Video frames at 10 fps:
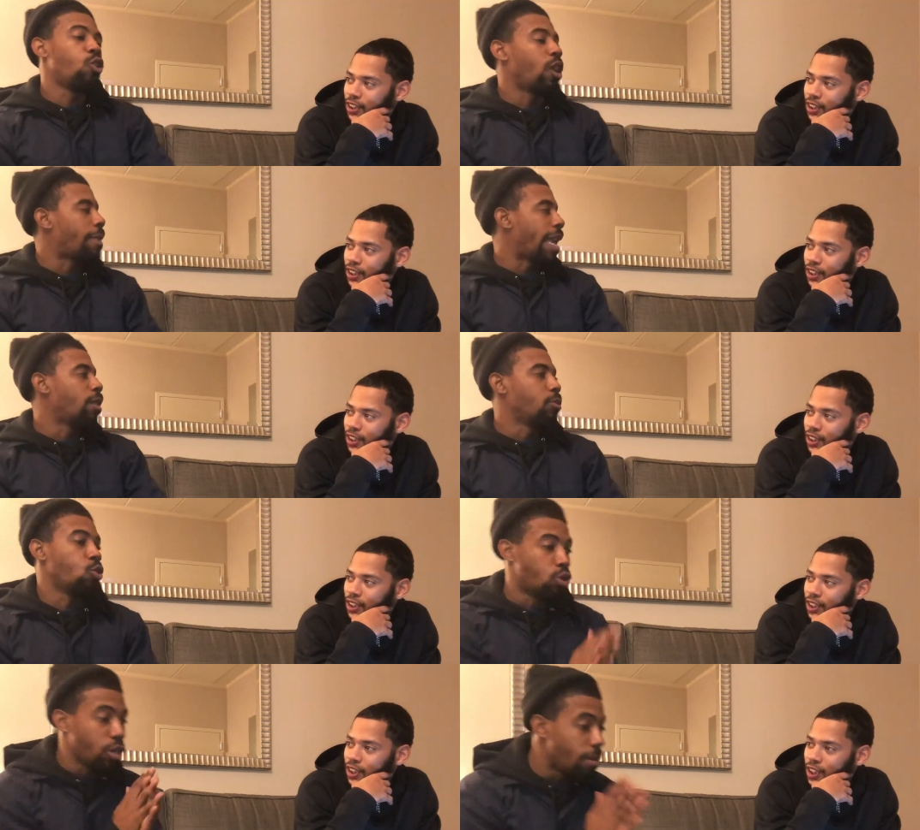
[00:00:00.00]
Speaker 1: know him. I ain't go.
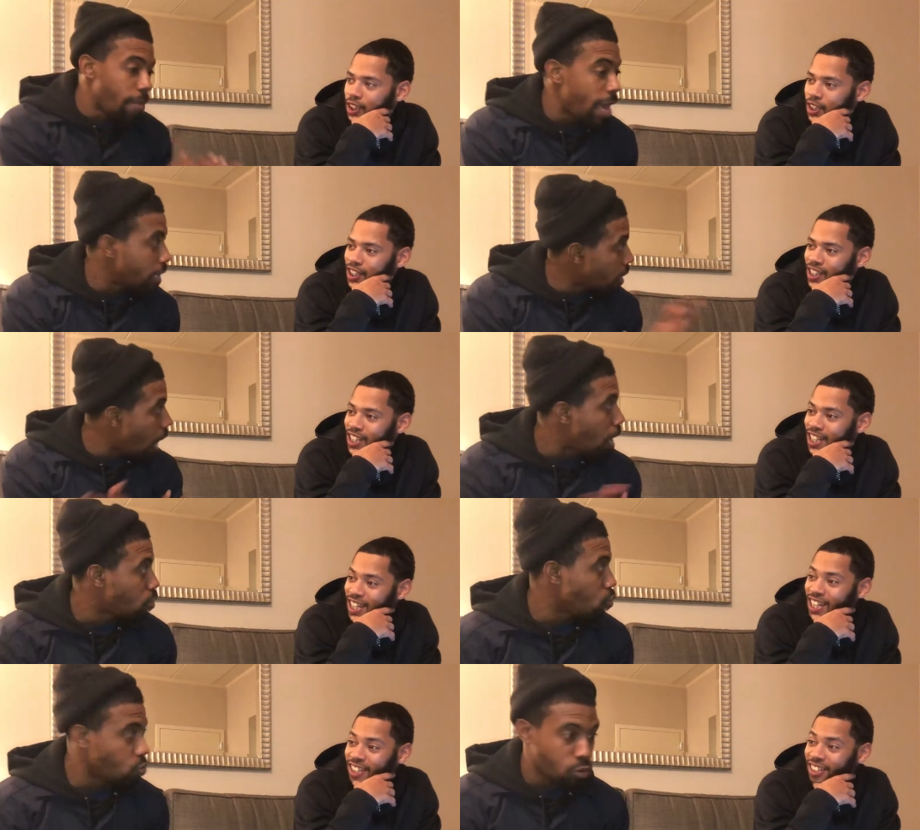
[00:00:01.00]
Yo, tell your man
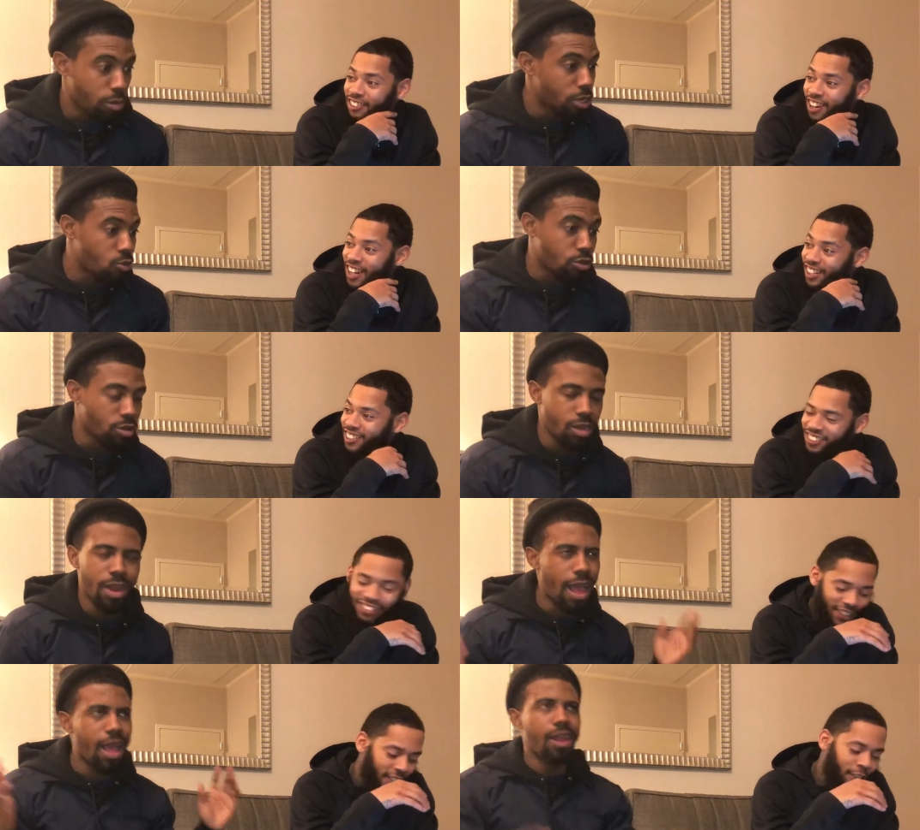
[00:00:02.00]
slide through so we can do something.
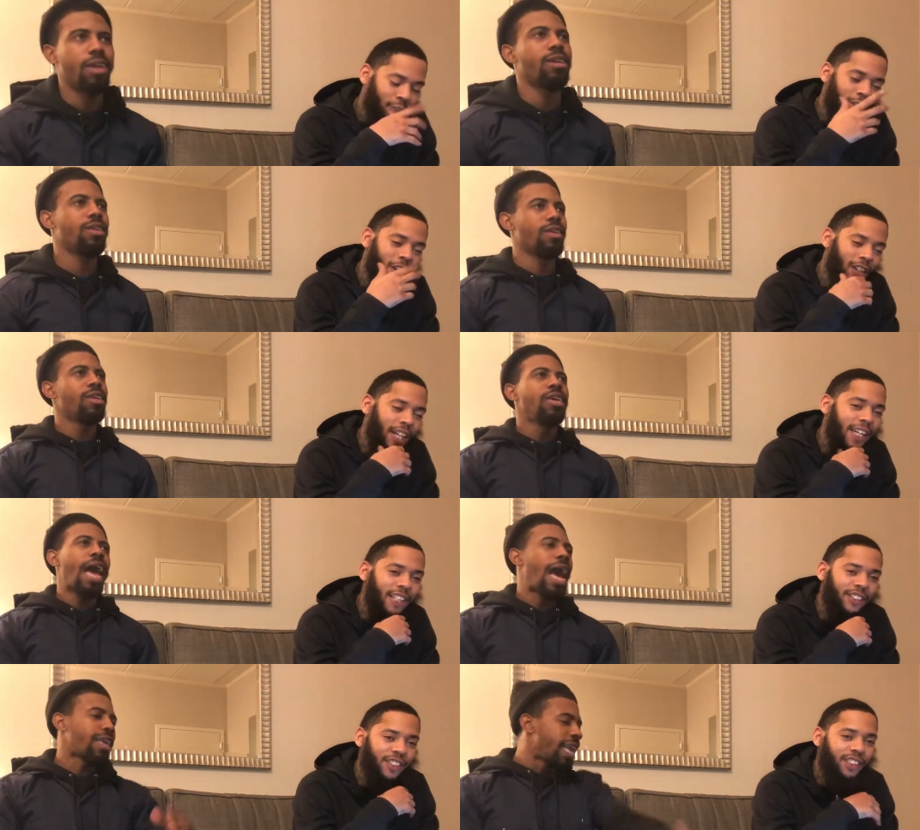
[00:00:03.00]
Nah. Doing all that.
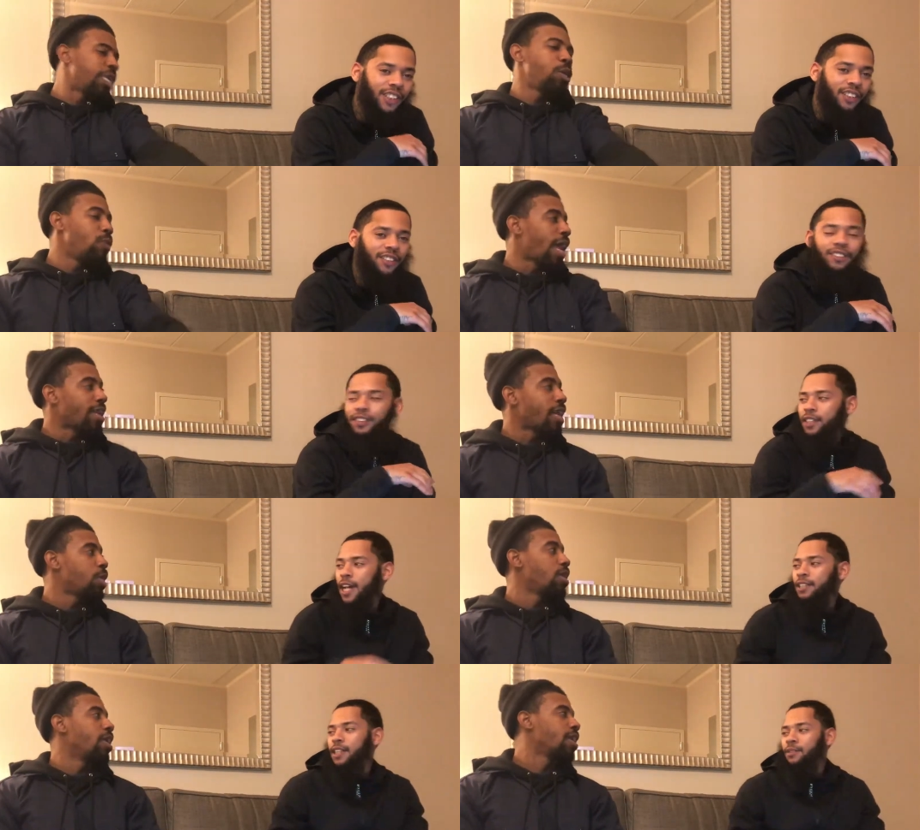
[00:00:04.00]
I catch shit. him when I catch,
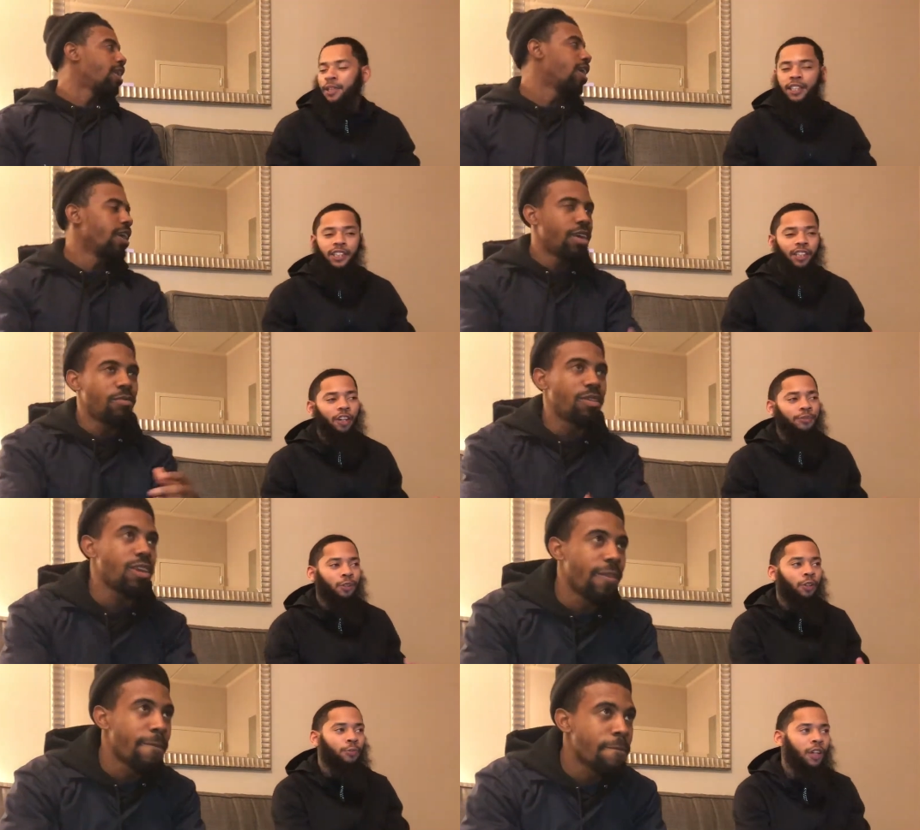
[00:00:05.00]
catch the nigga. And then talking
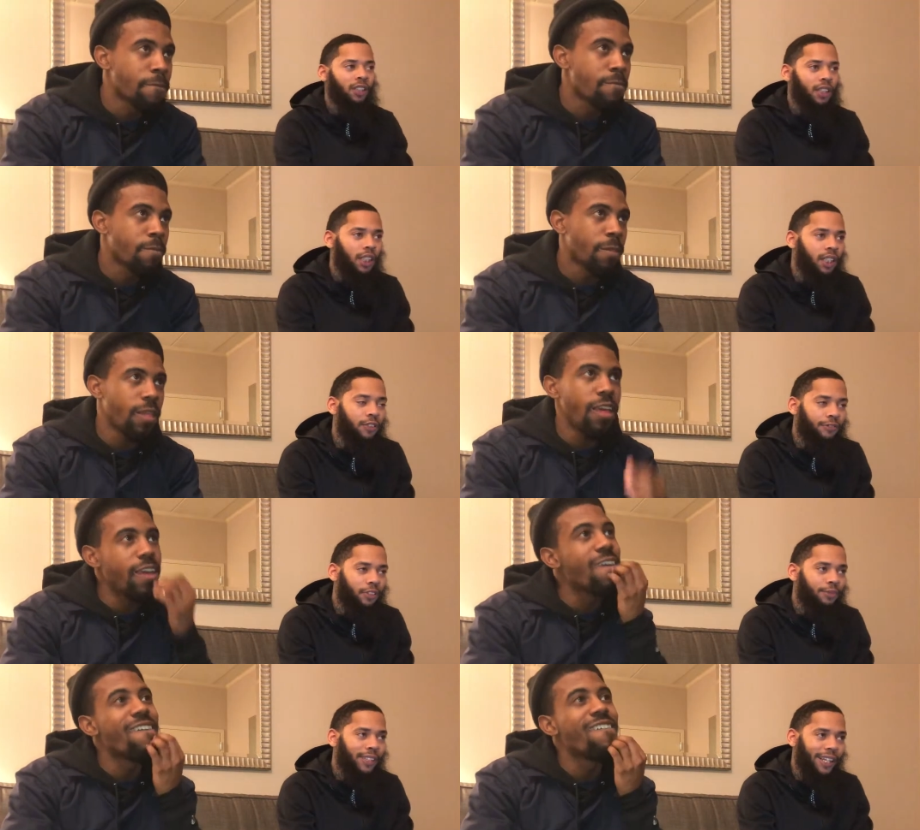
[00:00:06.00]
to him
Speaker 2: personally. You
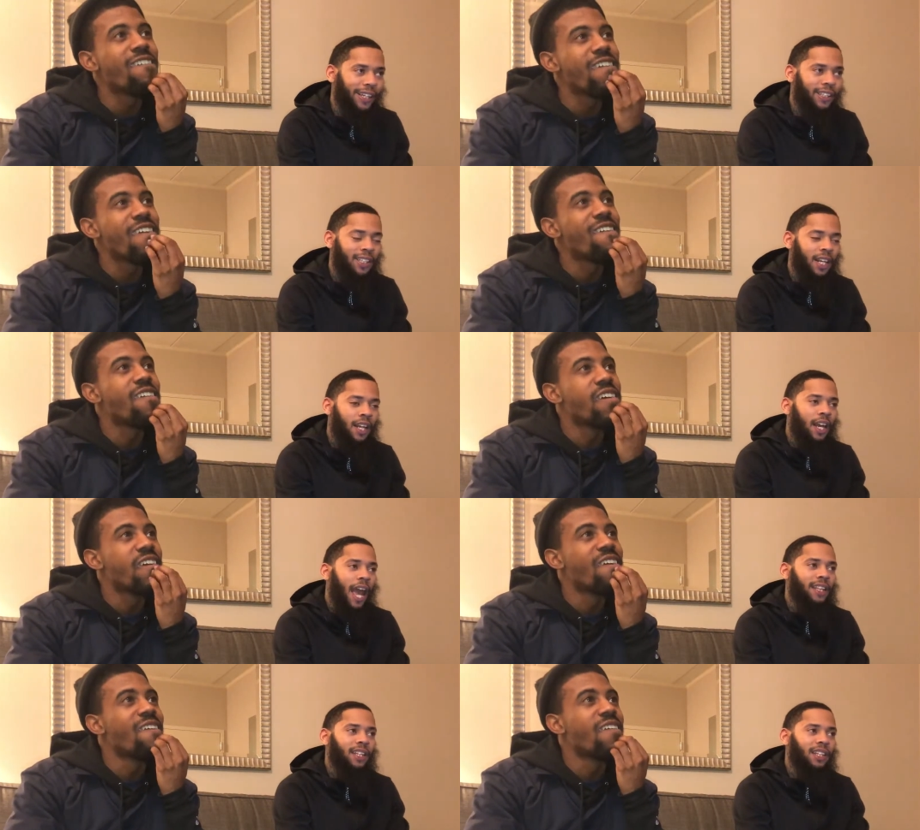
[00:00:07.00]
know what I'm saying? Because
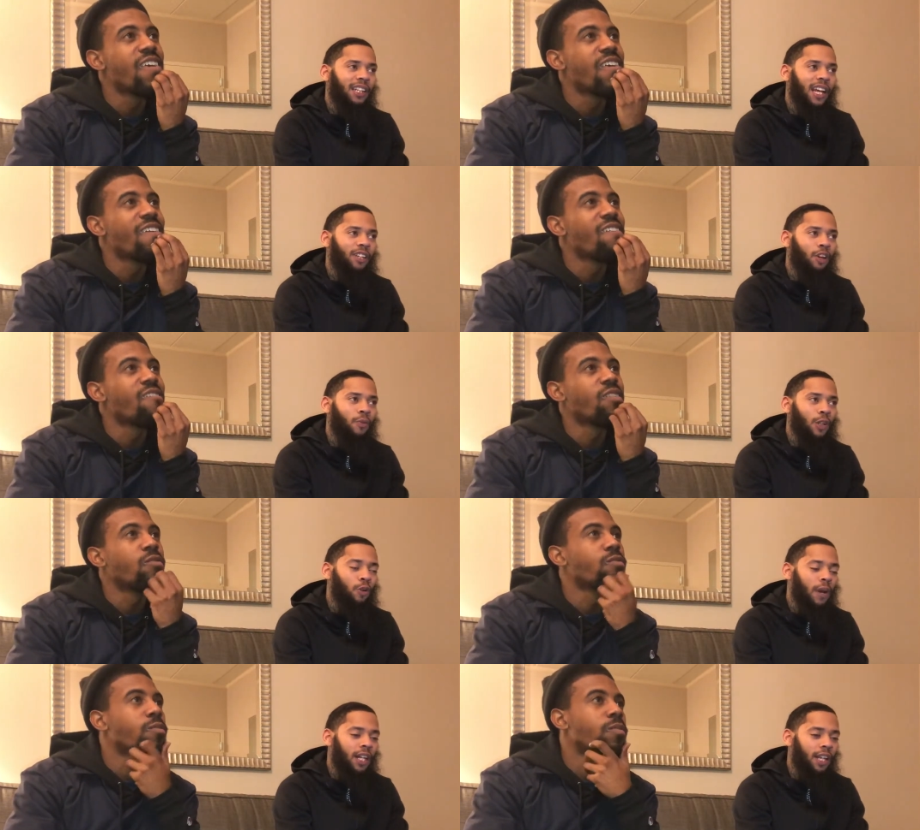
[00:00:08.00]
at the end of the day, you don't want
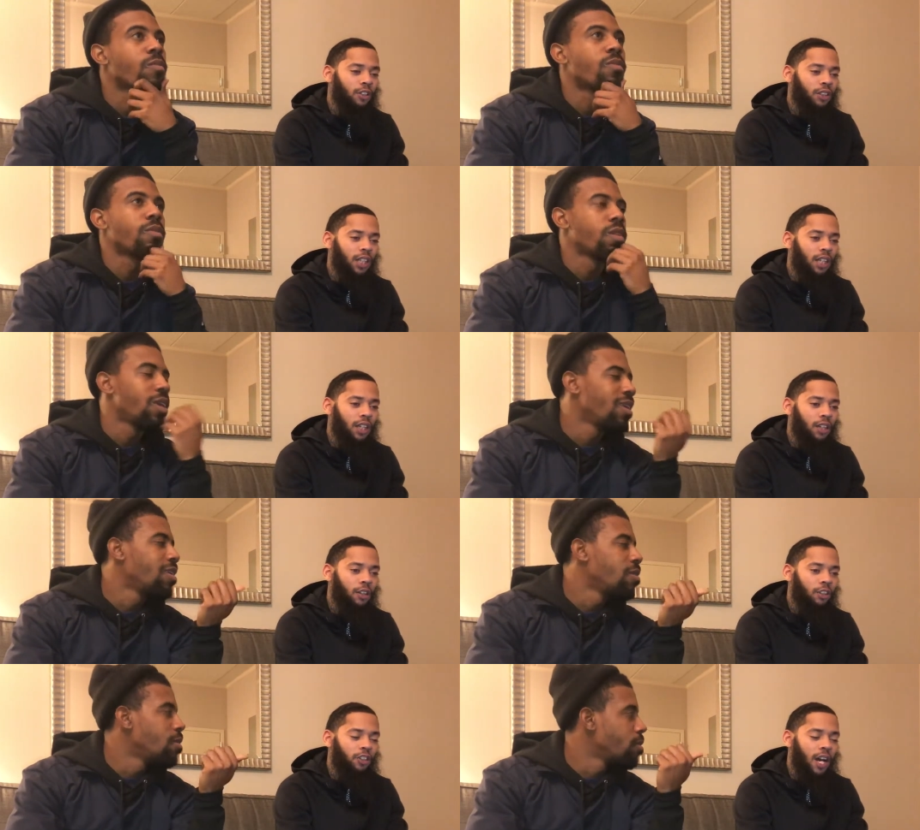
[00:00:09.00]
nobody else
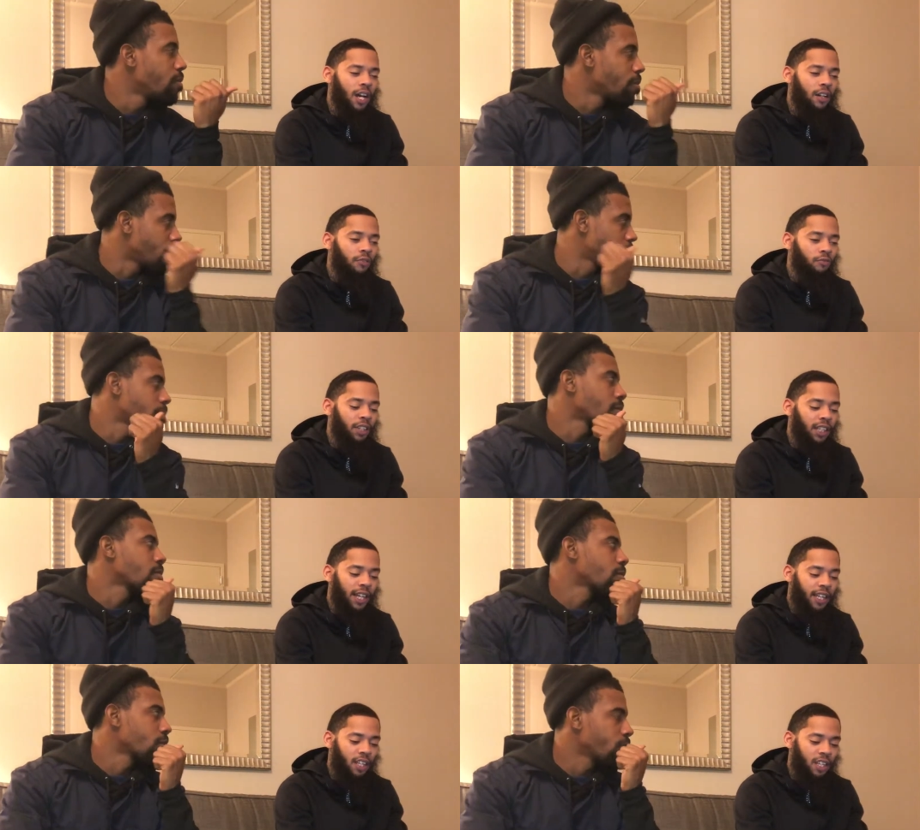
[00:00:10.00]
uh, trying to
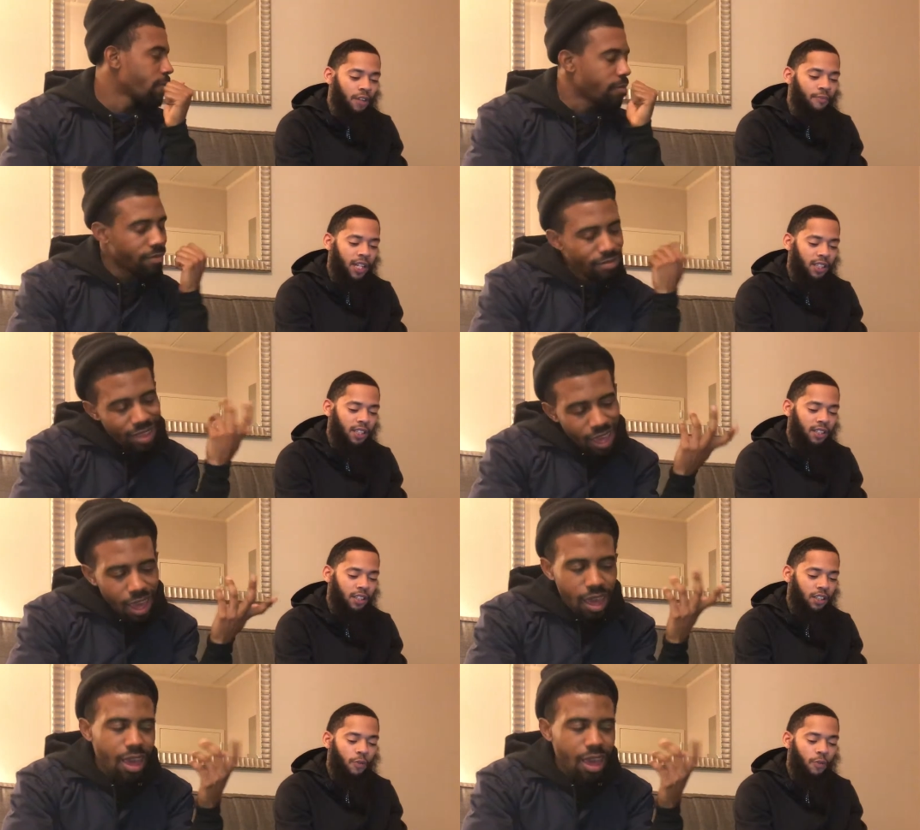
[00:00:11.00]
relay your message yeah,